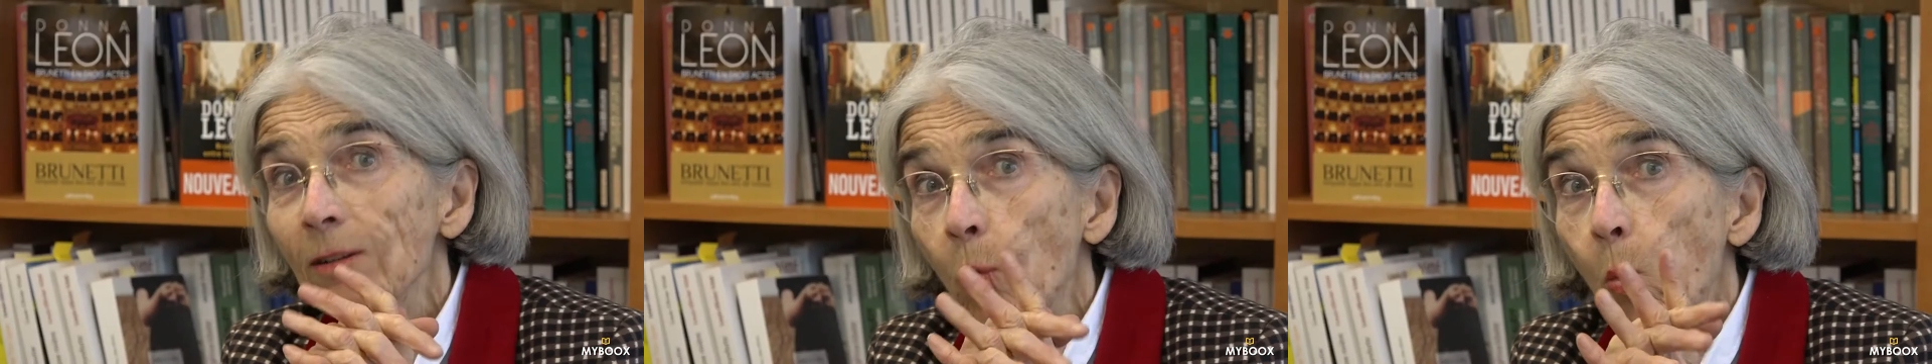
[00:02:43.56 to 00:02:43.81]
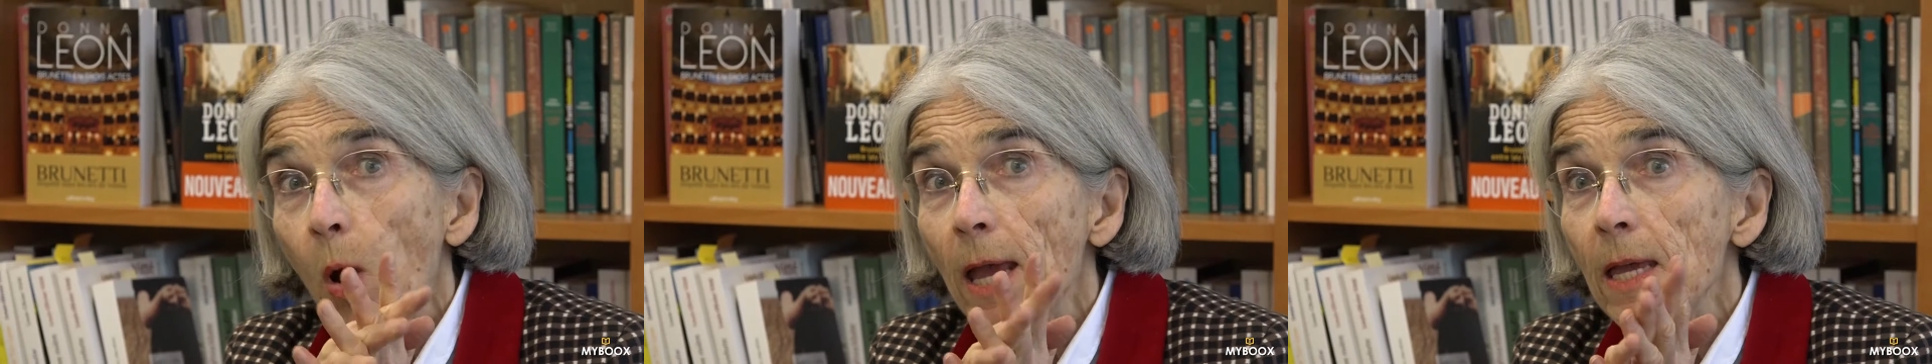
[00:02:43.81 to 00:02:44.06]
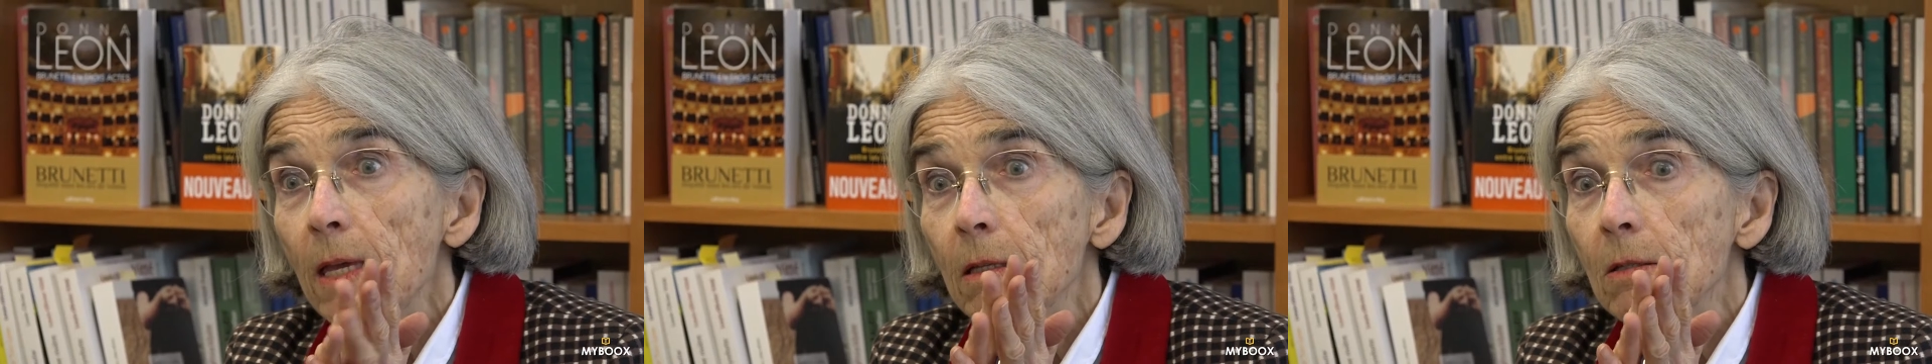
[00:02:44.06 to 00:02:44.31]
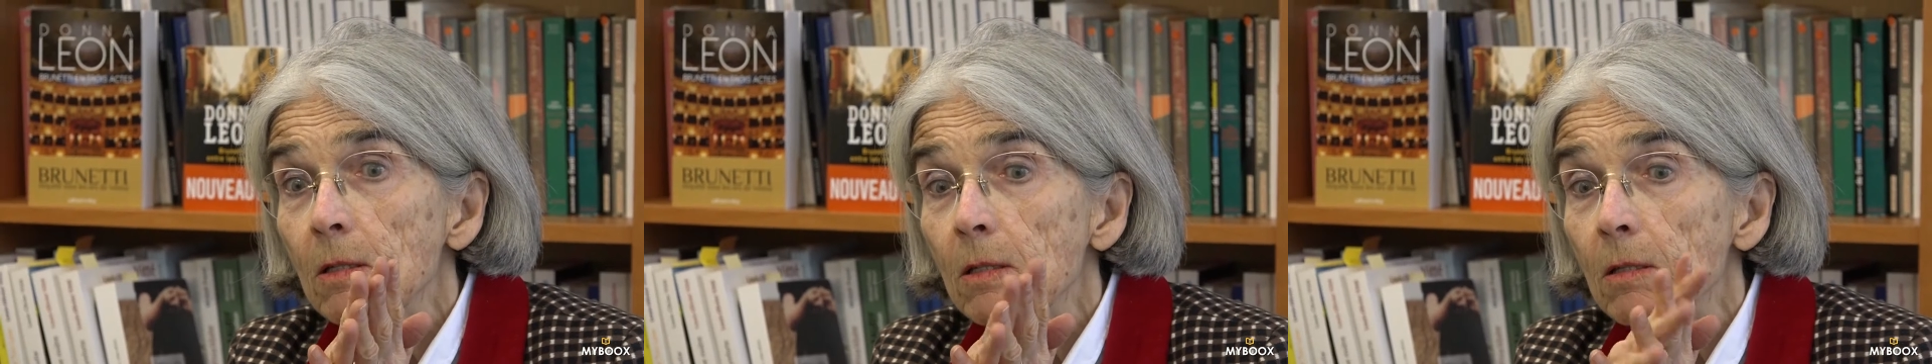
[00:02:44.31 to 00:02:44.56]
In a way,
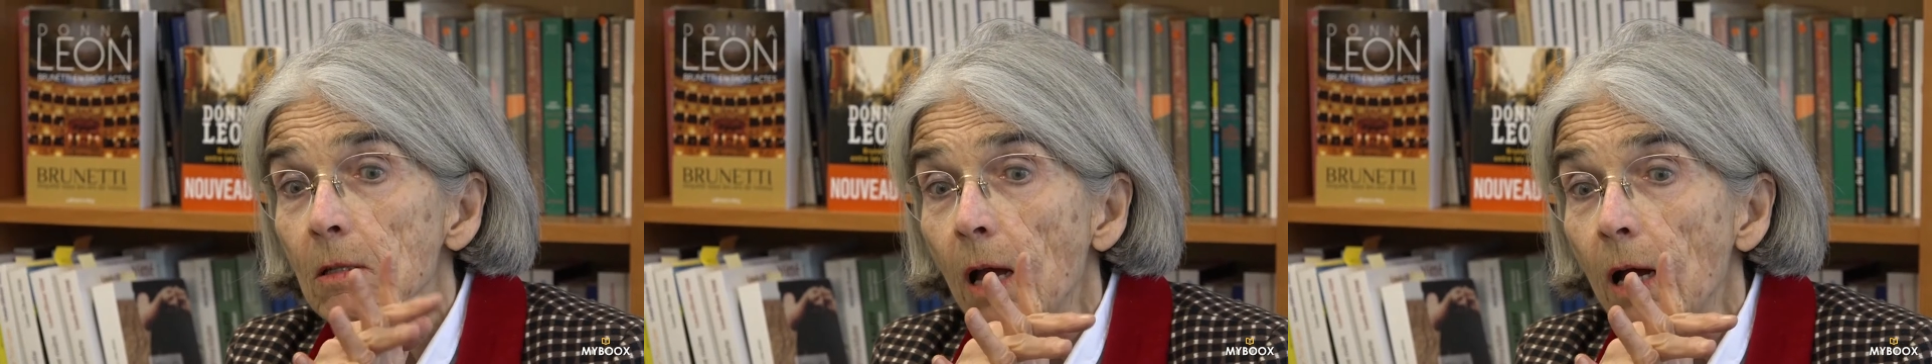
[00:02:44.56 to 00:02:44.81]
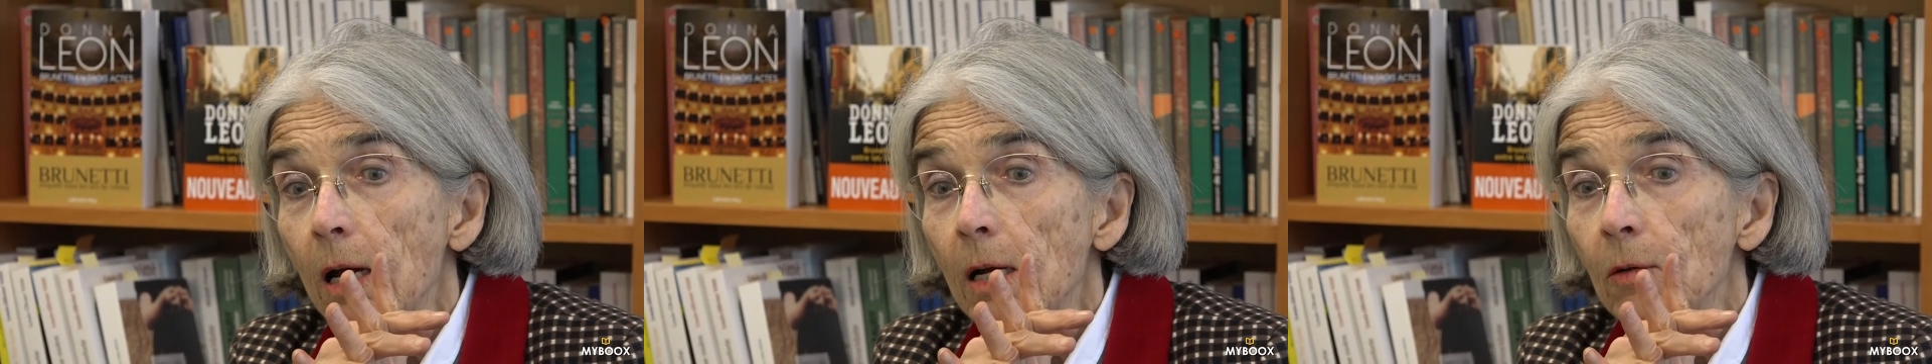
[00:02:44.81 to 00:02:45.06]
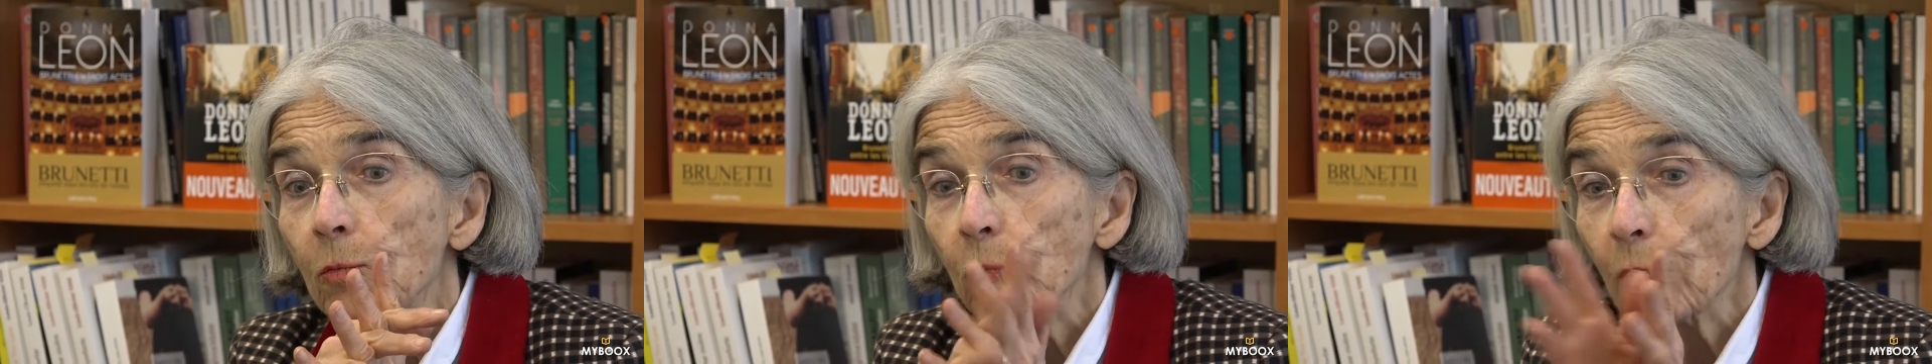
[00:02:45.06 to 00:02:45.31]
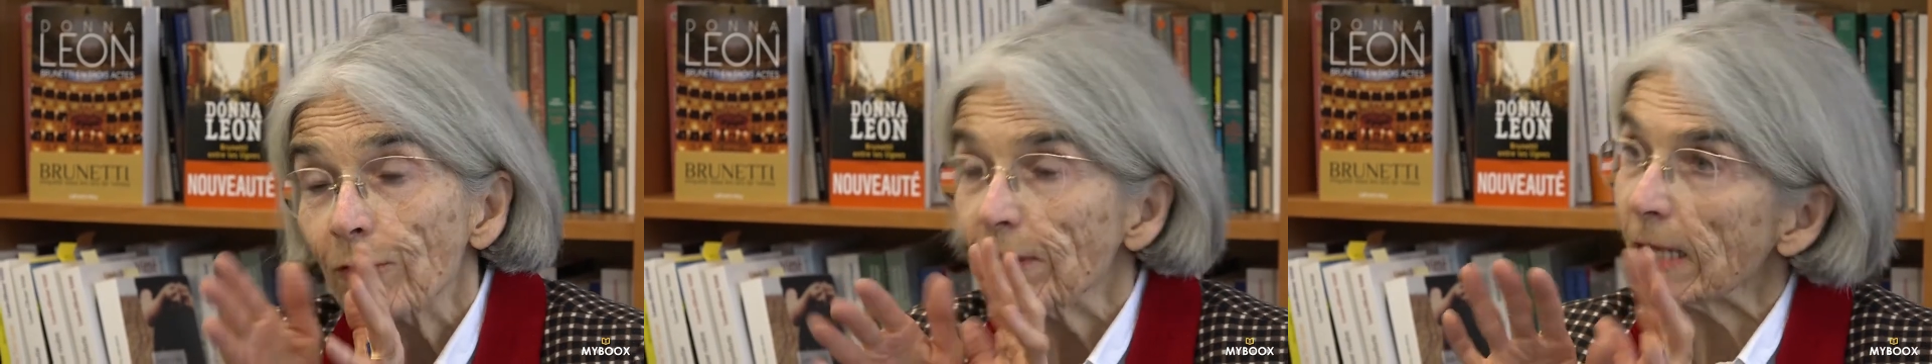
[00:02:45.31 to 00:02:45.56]
it's
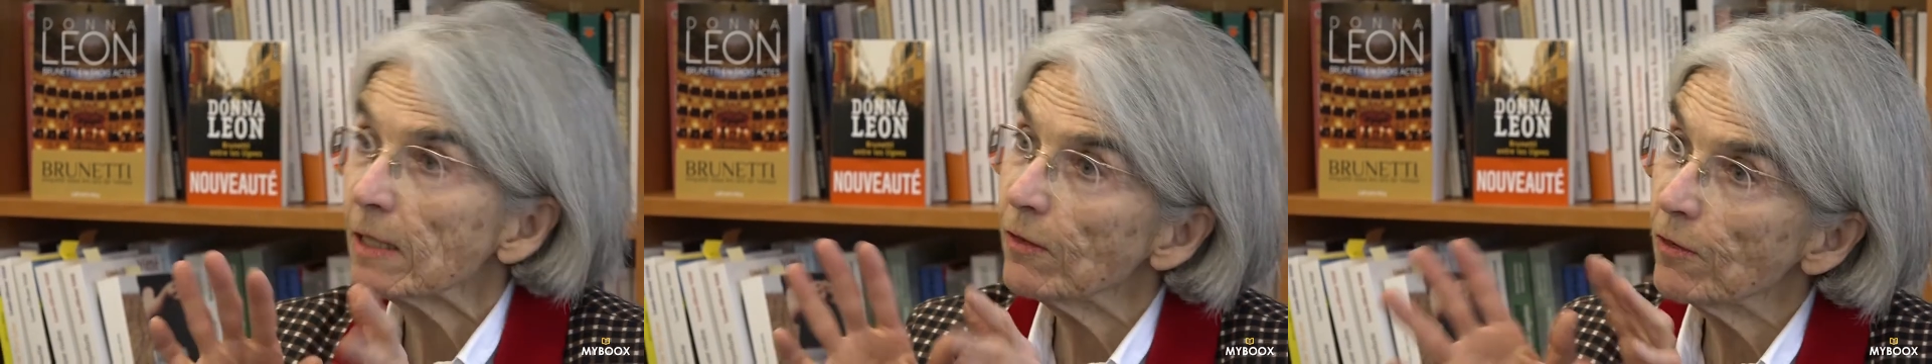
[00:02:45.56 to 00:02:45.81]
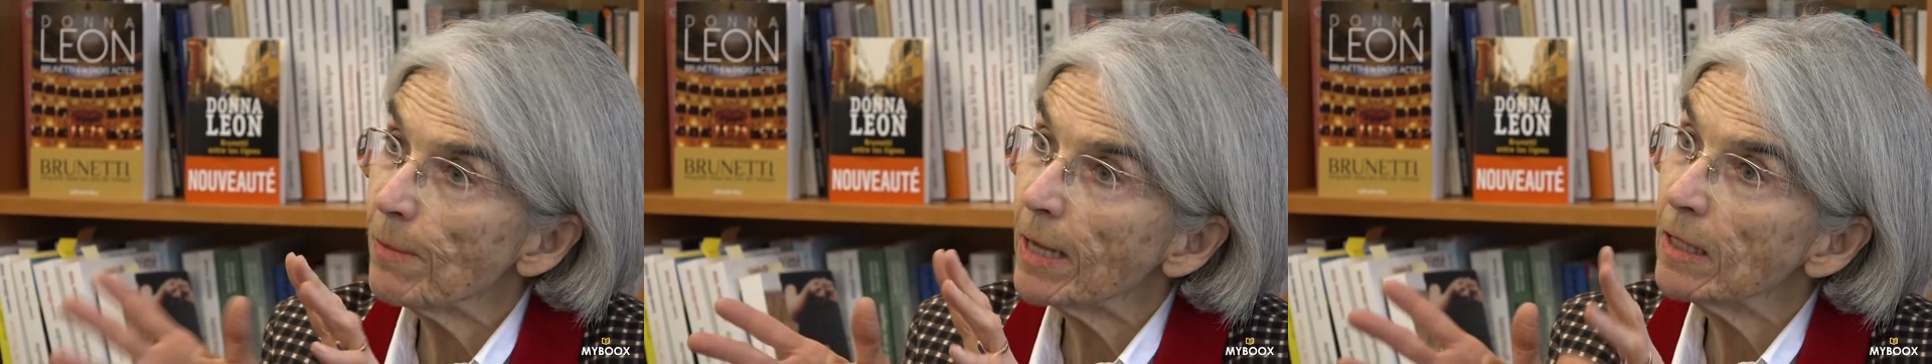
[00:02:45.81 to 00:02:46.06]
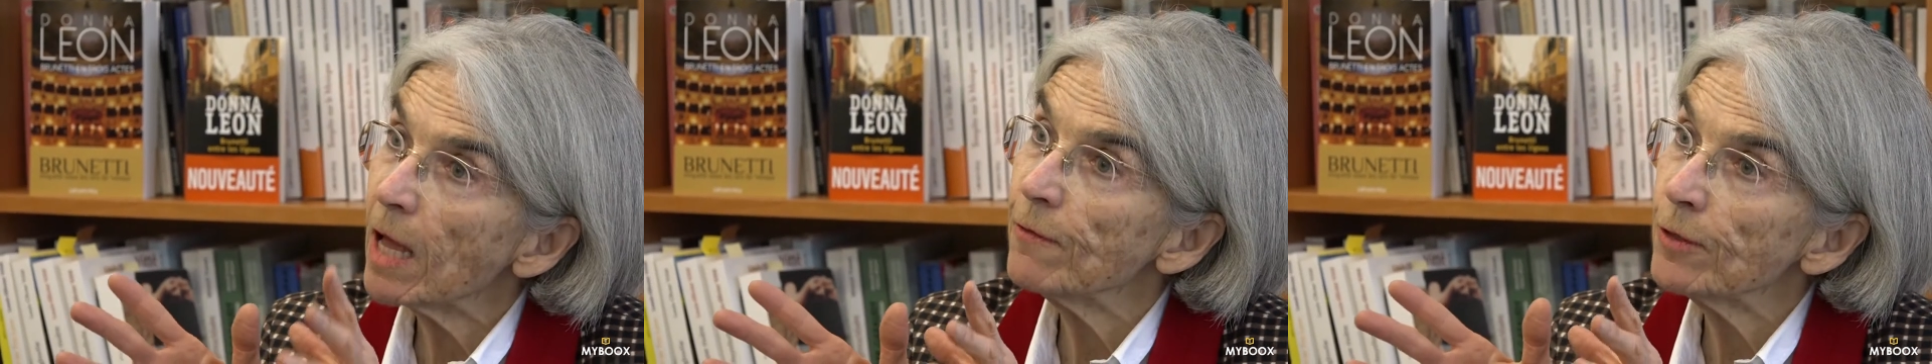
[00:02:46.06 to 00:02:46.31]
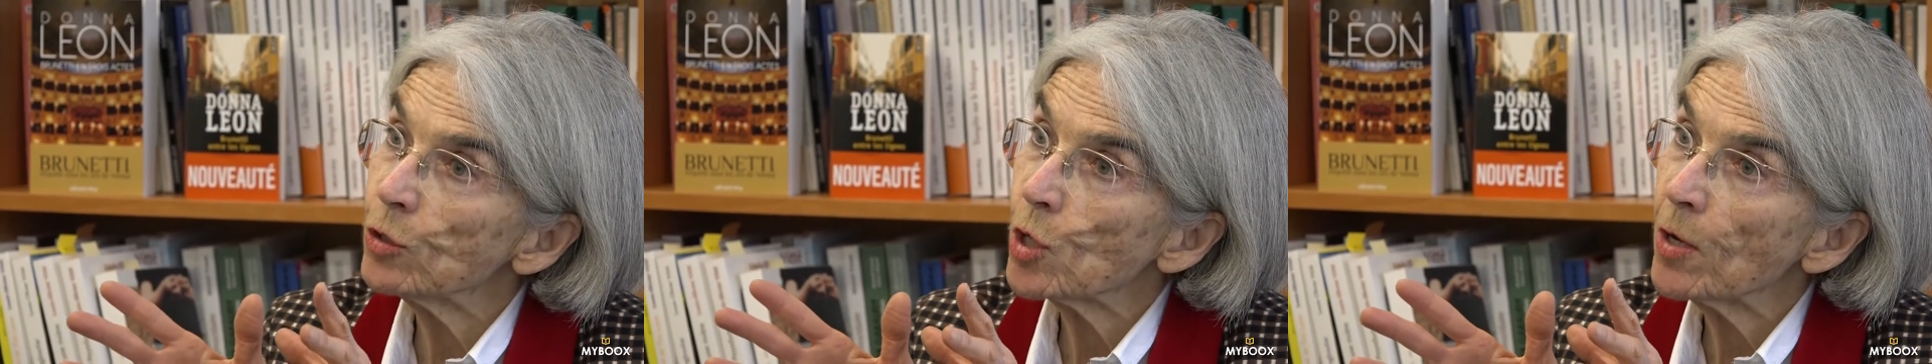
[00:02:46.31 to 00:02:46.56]
reflective of my
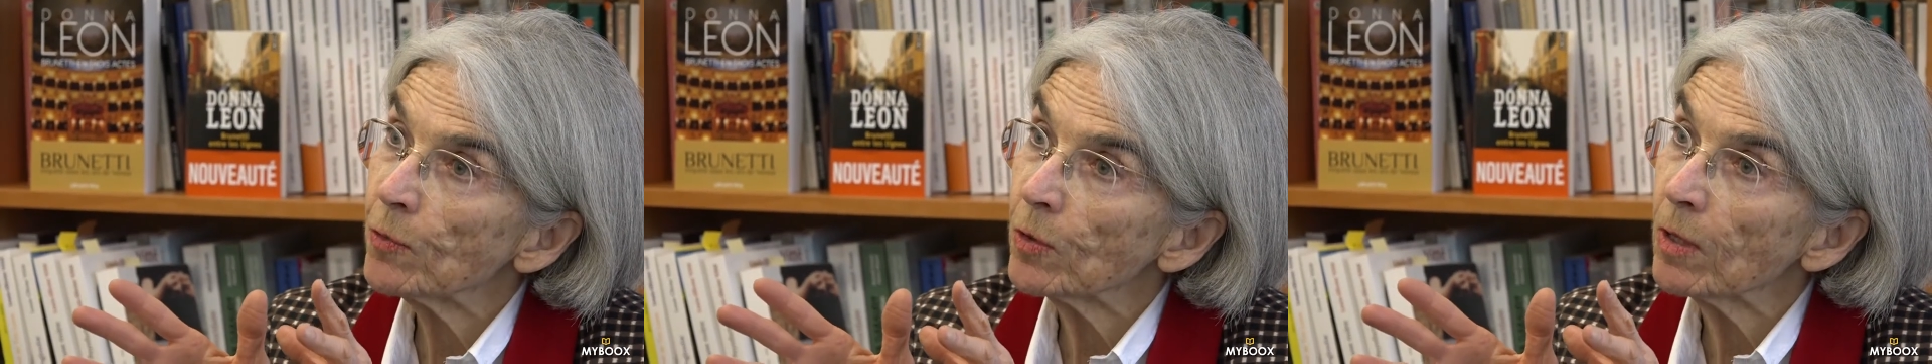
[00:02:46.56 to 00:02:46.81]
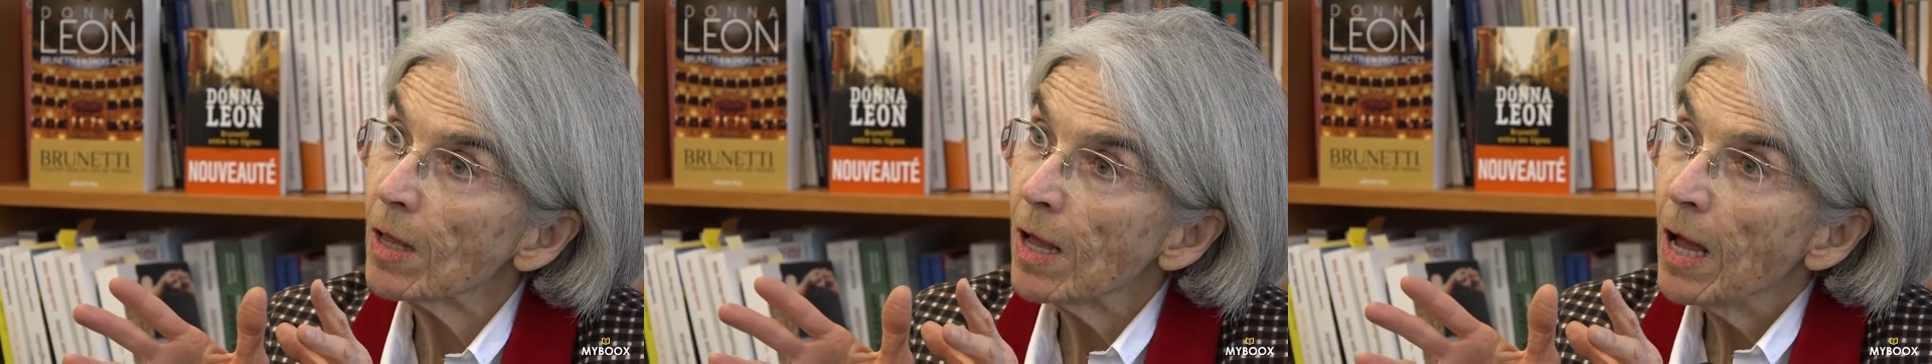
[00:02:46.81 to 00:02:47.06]
life in general.